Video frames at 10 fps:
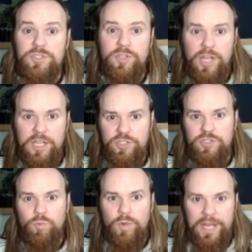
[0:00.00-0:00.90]
so you're not
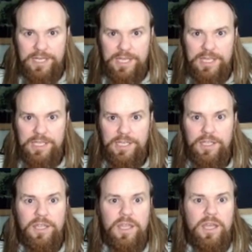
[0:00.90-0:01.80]
just radiating
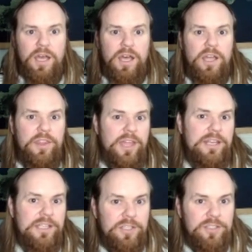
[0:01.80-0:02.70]

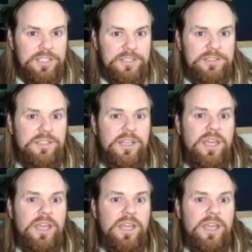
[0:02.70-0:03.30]
that illness.